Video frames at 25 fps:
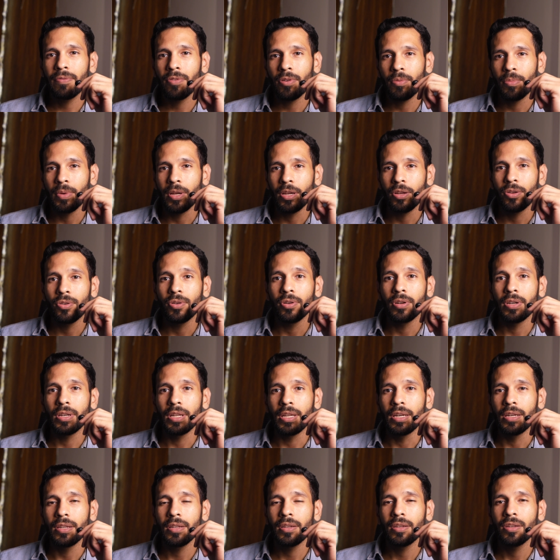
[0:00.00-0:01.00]
for my
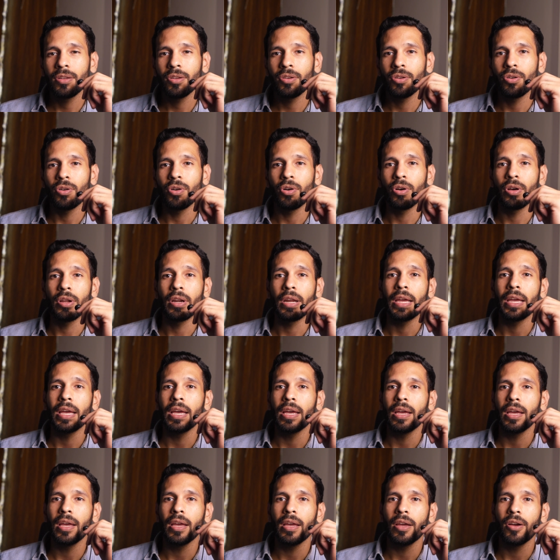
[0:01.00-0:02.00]
content or
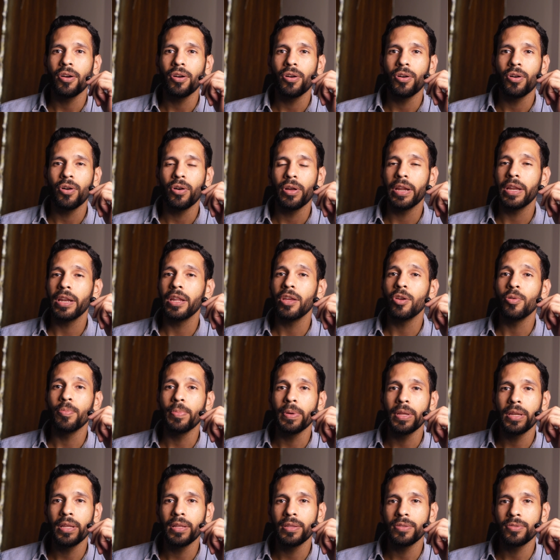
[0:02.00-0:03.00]
any
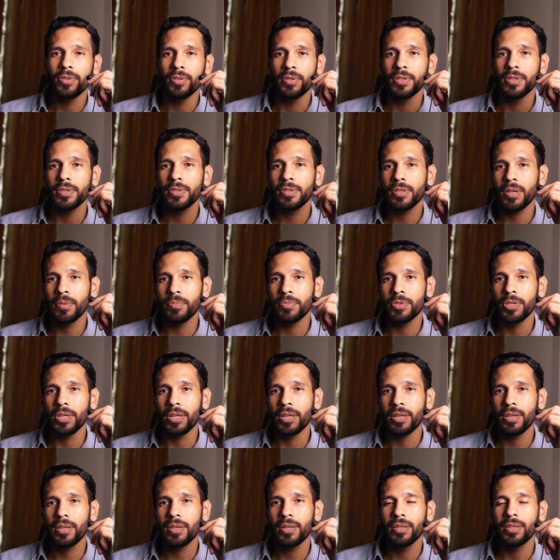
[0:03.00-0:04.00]
opinions on this
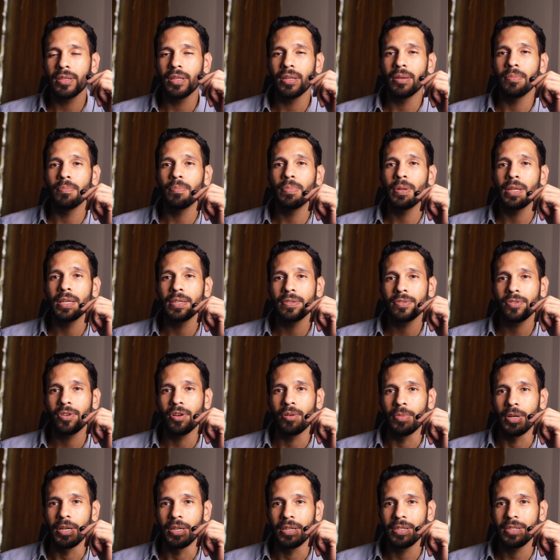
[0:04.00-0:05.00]
subject, then please
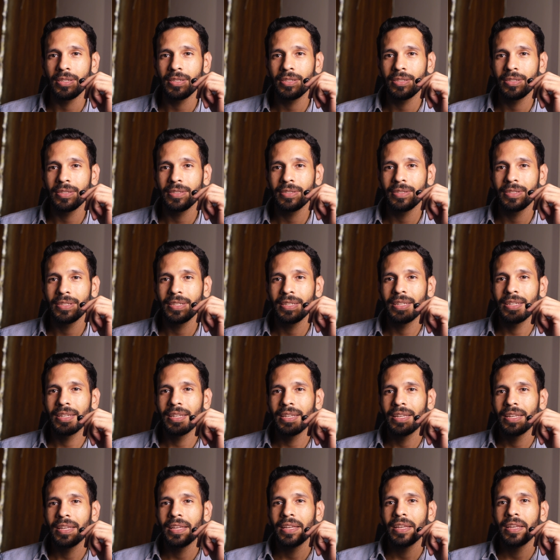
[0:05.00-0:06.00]
comment.
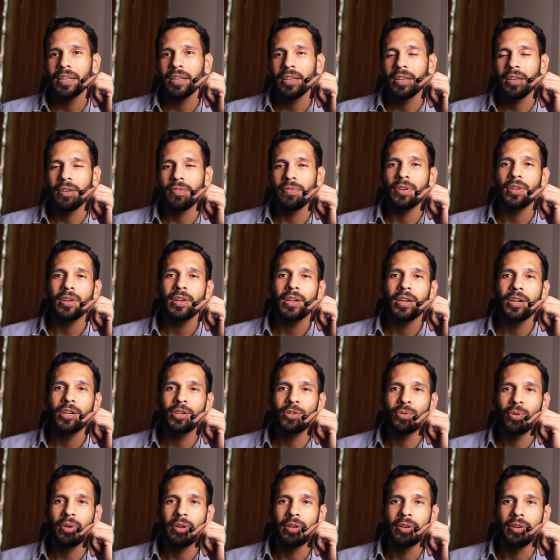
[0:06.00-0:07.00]
We're here
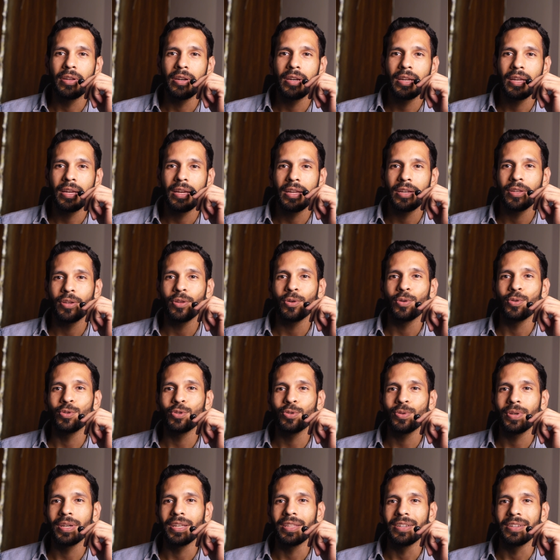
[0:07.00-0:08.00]
to learn and grow
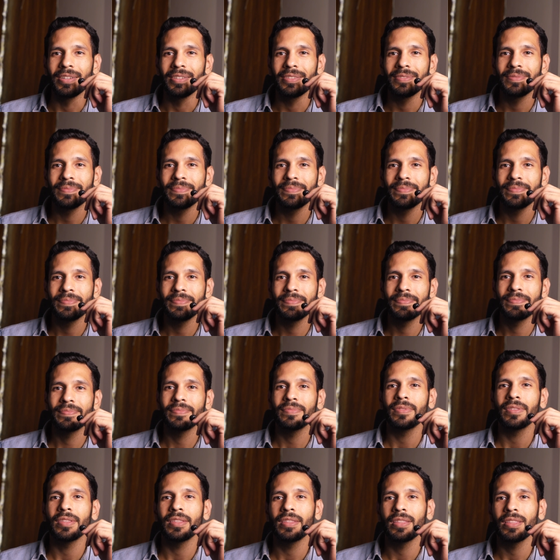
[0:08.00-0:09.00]
together.
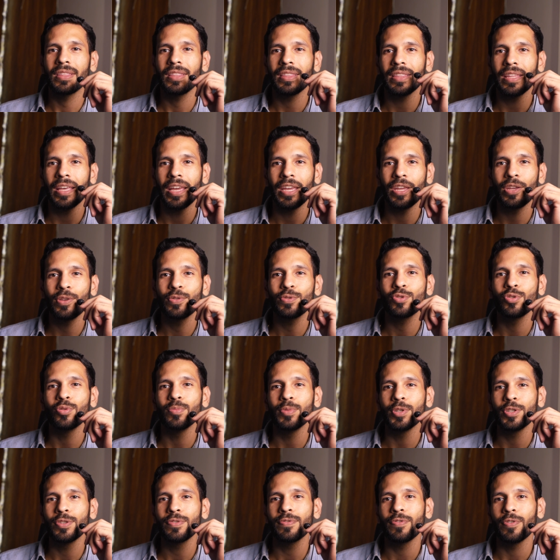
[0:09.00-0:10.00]
Thank you so
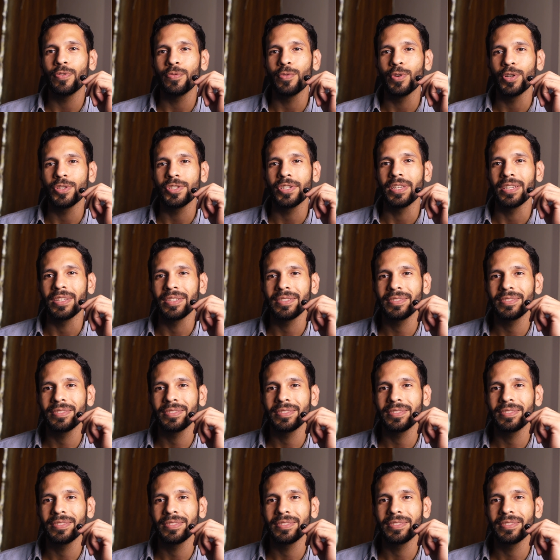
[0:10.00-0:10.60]
much for watching.